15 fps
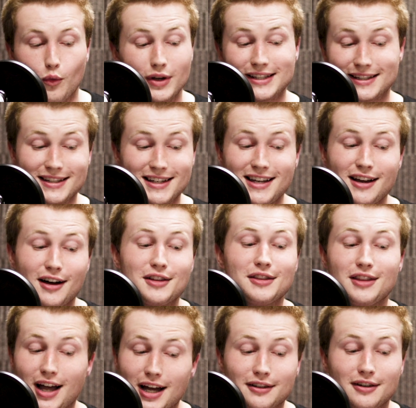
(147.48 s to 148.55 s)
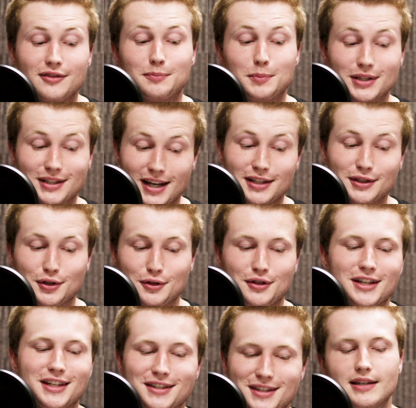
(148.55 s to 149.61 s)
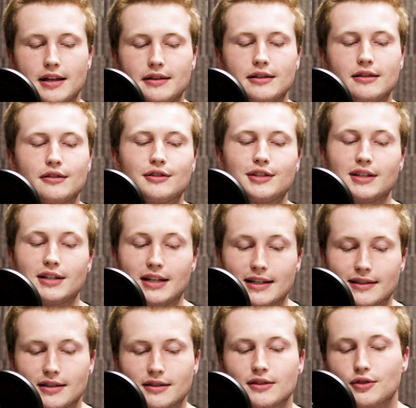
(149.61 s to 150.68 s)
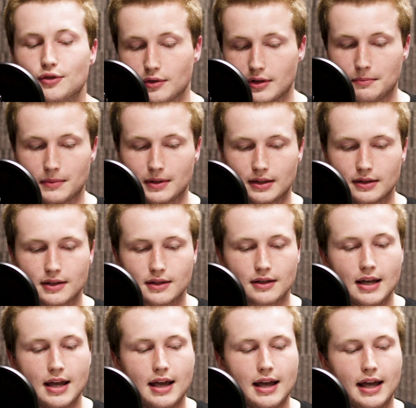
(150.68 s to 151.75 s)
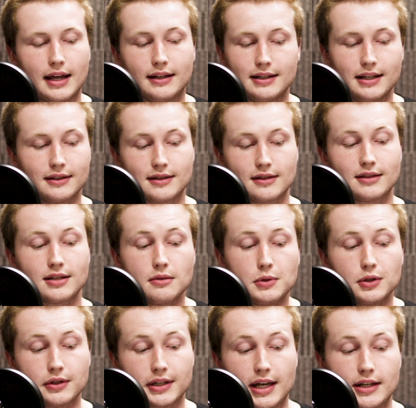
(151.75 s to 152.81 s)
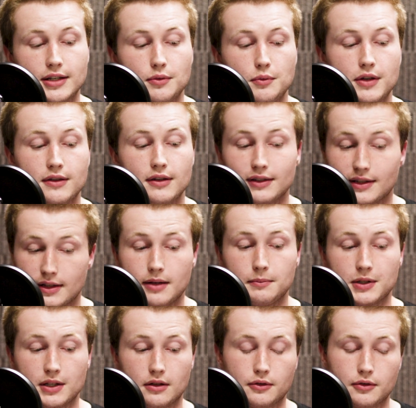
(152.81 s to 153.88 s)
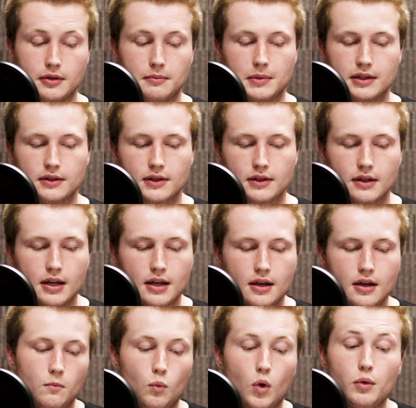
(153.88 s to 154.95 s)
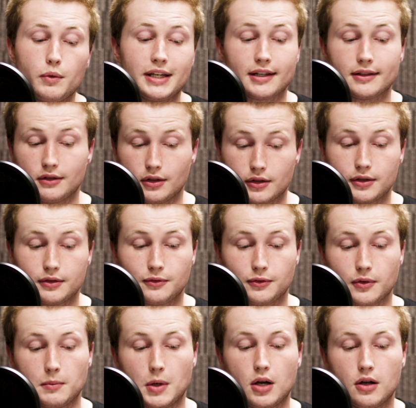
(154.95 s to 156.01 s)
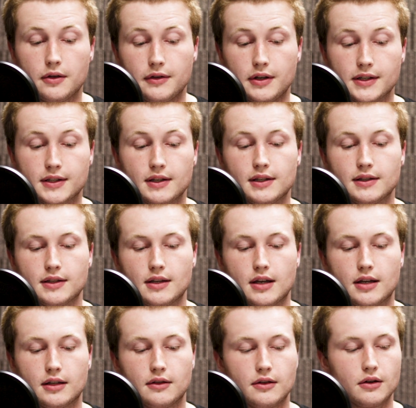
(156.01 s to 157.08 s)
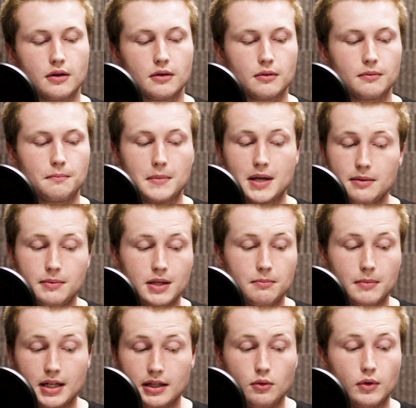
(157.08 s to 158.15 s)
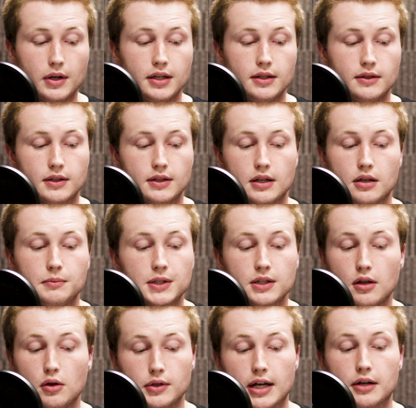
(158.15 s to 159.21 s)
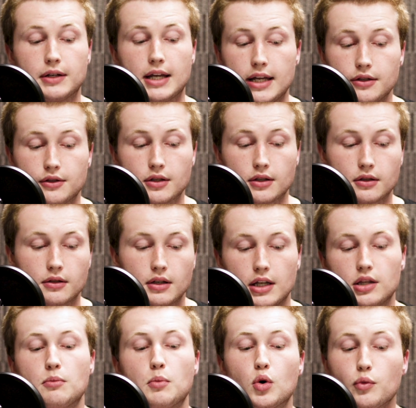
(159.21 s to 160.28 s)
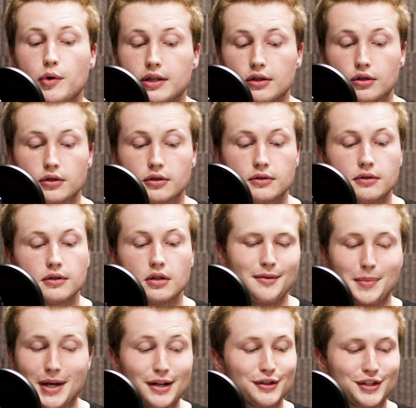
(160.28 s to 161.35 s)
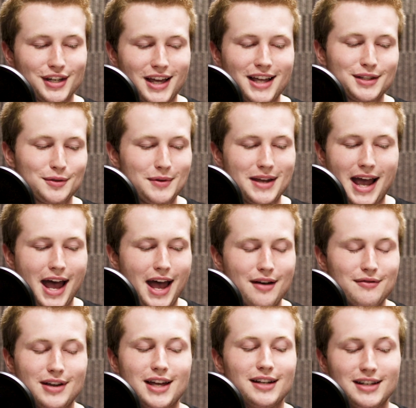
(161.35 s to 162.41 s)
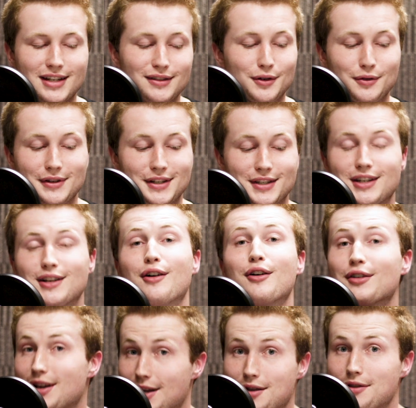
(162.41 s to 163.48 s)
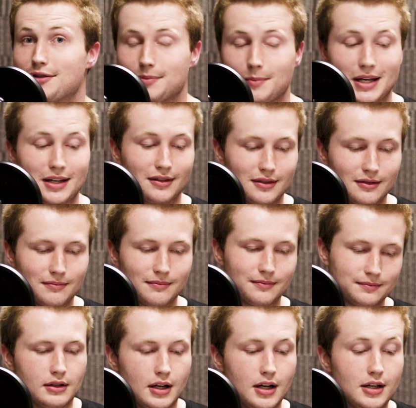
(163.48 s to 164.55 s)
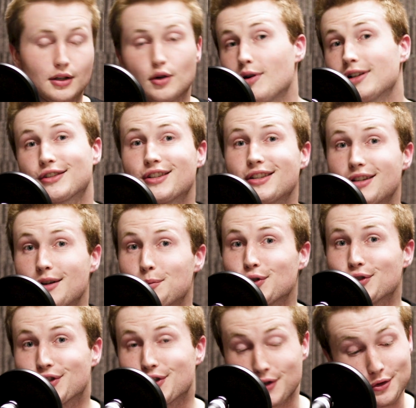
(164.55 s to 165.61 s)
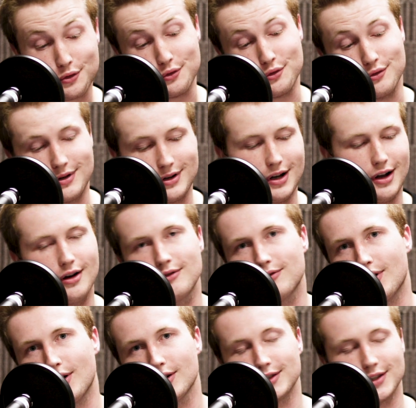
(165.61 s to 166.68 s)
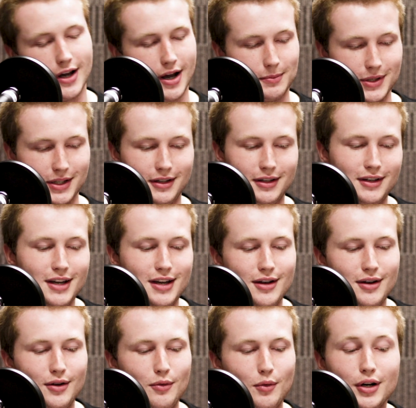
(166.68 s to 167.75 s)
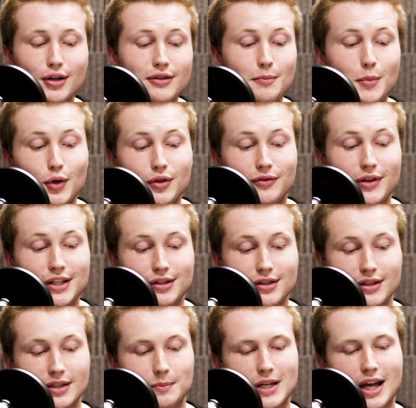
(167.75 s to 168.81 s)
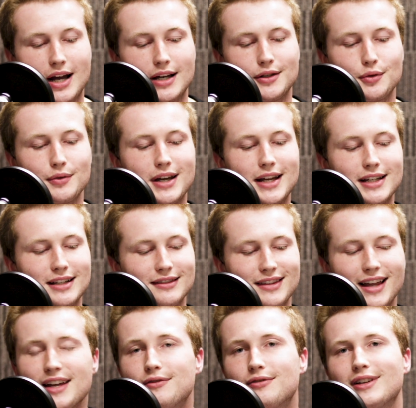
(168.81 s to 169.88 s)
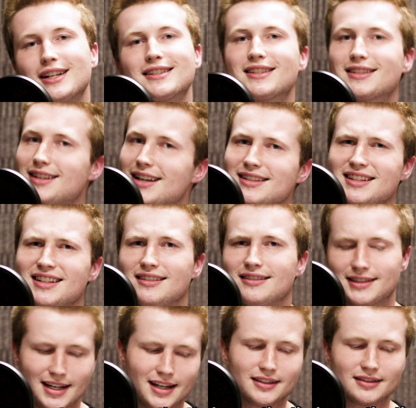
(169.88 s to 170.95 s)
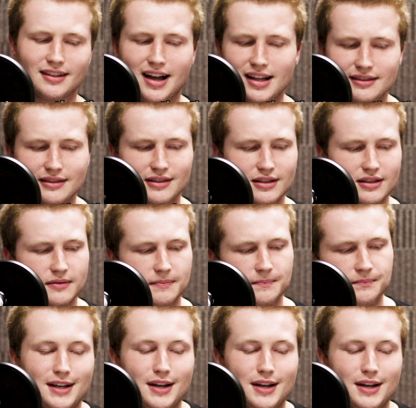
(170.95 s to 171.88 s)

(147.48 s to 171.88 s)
We see a lot of potential in cellular senescence treatments, and it's a similar case with stem cell treatments. What we can learn from all this is that there are maybe many ways to help slow down aging, and the more we learn, the better chance we have at increasing our health span. Question number 2 of our topic. What are the motivations behind creating life-extending technology?